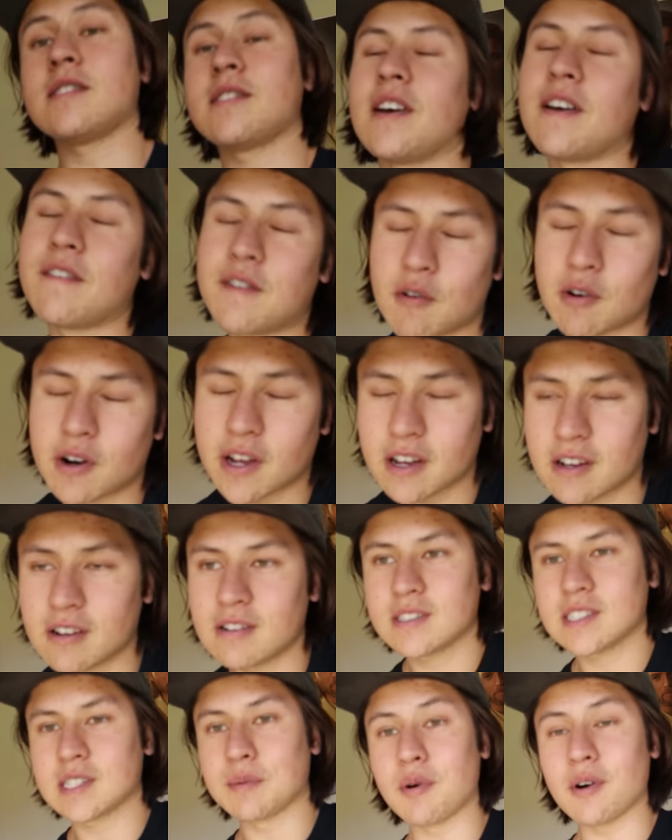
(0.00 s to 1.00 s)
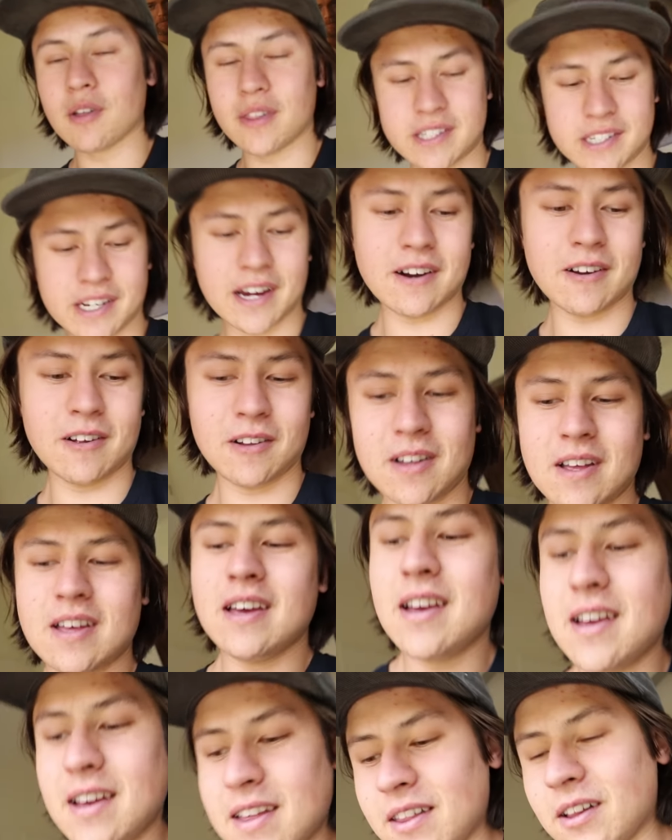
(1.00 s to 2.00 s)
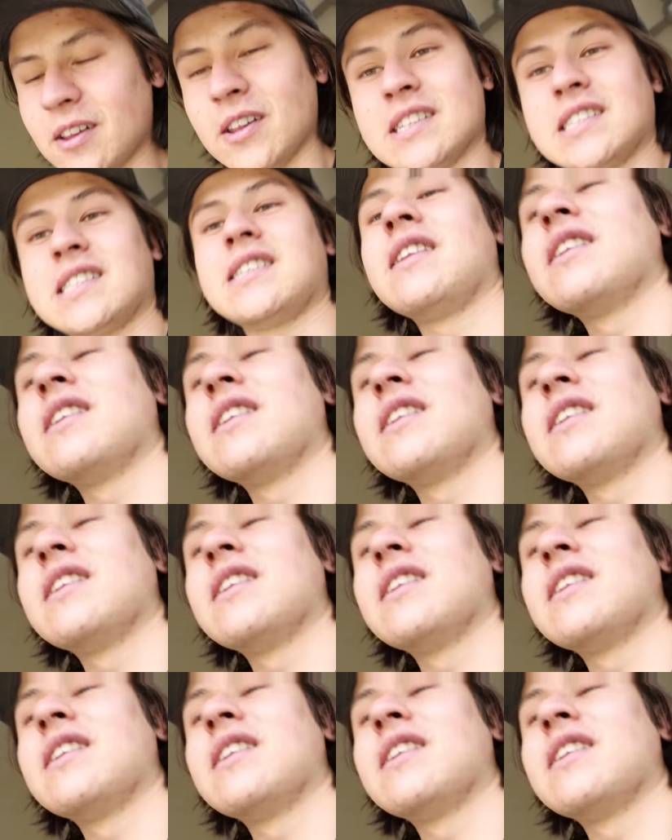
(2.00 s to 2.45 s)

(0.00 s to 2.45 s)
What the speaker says: So yeah, if you want to go support the channel, the link's